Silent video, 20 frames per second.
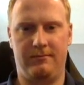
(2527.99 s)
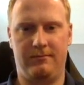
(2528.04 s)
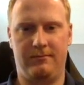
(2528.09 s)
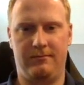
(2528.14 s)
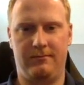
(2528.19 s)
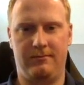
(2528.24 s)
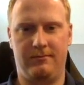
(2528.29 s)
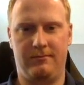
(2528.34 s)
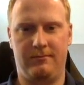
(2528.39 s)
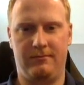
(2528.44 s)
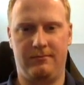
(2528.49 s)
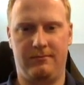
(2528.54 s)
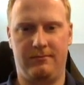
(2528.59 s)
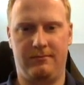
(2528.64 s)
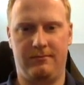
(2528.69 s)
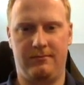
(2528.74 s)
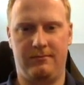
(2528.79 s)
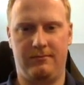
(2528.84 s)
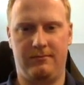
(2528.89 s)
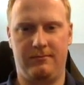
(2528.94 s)

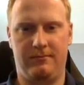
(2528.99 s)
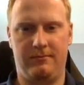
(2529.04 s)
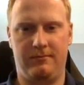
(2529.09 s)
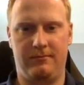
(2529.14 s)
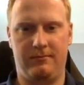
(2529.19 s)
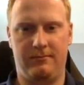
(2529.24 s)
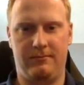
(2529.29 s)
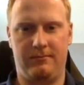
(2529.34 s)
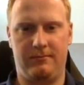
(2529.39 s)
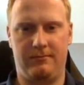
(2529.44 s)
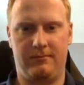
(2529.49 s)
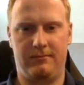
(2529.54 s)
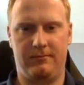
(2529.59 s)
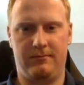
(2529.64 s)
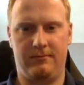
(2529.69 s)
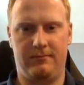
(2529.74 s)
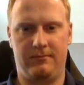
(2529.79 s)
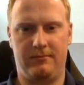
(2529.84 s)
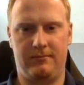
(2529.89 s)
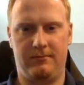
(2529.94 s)

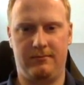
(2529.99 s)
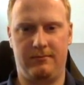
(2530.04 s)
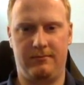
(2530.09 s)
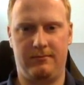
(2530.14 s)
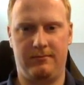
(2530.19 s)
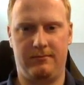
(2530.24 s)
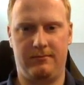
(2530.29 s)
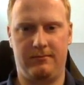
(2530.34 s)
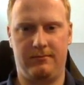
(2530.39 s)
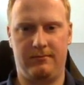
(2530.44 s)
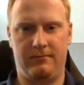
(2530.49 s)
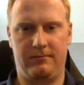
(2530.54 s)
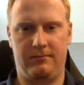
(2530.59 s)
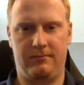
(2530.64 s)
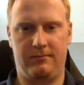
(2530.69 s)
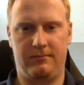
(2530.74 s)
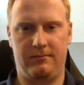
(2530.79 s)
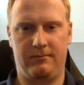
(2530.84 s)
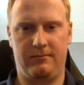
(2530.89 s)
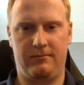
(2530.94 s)

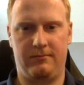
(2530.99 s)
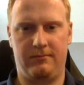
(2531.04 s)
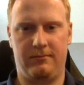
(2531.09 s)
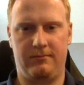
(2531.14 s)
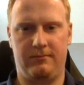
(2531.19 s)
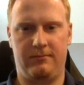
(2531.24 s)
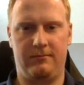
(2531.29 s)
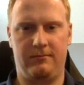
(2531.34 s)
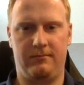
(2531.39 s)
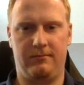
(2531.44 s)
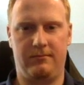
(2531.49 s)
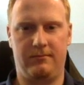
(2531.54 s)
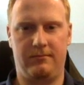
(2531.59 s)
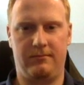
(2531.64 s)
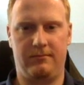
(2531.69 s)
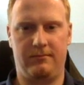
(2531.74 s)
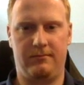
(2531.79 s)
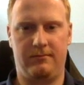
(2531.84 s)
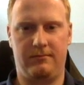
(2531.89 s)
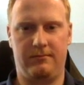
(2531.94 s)

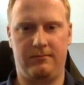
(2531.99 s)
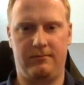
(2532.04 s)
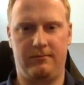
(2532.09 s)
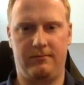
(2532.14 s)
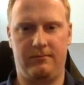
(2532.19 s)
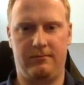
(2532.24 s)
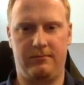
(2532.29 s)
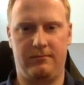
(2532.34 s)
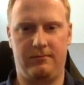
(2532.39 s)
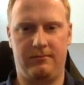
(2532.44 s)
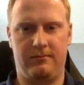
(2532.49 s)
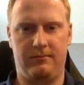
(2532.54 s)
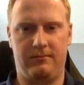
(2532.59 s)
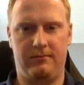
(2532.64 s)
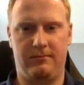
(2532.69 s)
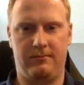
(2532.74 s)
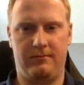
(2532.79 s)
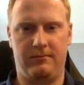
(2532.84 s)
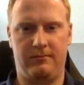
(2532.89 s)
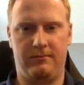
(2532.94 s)

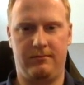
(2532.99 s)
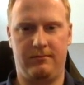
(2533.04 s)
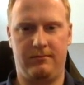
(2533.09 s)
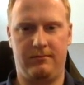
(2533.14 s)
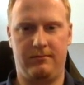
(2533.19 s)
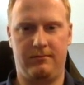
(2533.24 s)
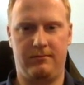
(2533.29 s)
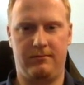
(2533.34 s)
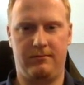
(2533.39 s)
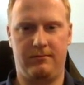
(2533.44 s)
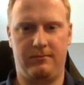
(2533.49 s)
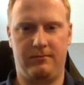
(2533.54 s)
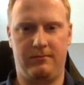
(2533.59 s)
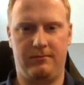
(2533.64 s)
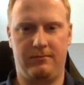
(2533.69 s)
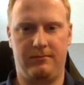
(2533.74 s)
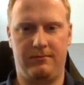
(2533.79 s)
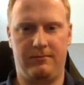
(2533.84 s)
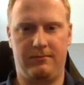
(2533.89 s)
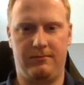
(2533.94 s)

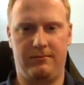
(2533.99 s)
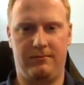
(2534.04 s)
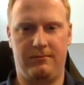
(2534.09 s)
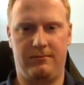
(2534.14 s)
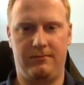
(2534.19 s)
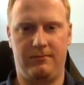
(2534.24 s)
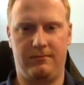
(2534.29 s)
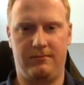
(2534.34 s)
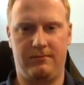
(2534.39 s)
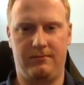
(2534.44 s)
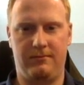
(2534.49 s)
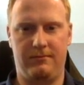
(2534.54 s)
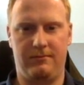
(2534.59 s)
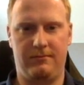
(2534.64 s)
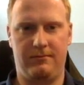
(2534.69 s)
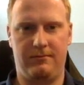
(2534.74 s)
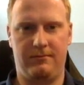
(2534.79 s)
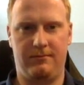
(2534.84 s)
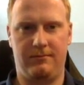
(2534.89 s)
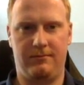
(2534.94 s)

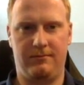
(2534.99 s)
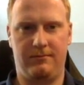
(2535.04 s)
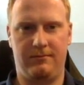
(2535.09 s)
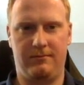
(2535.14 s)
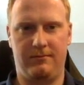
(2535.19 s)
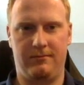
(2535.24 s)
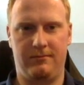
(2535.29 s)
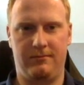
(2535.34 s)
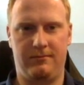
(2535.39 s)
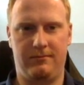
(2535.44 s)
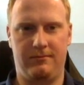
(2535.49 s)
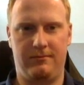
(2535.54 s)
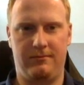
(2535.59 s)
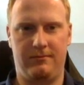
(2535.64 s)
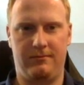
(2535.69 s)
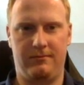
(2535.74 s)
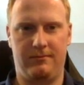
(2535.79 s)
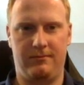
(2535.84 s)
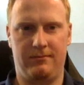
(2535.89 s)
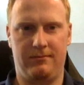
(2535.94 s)

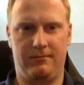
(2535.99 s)
[no speech]